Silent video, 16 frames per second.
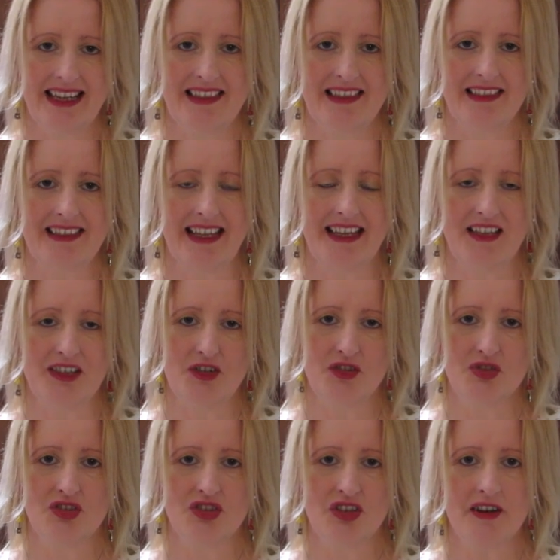and thank you
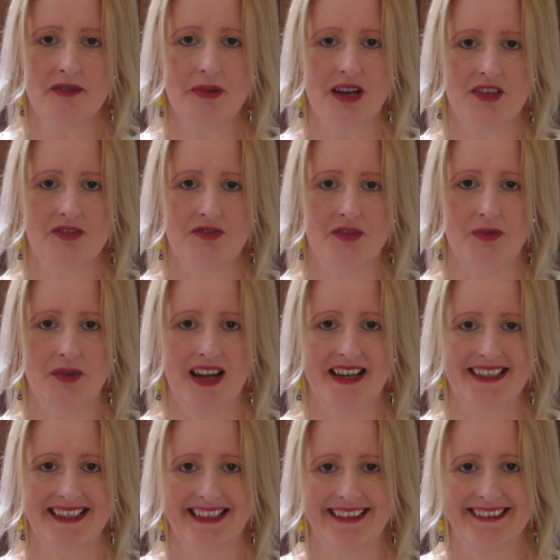so much for
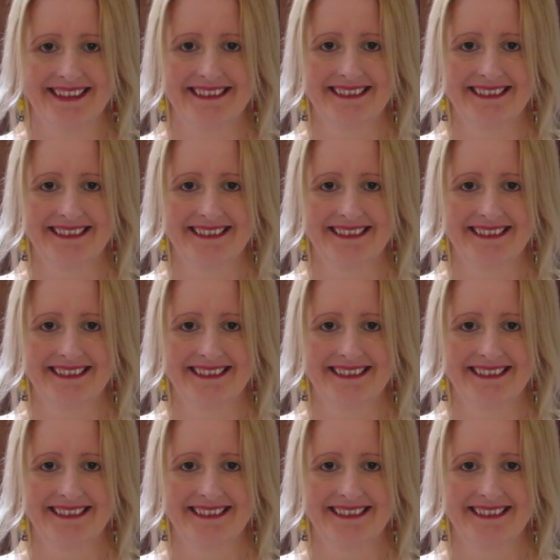watching.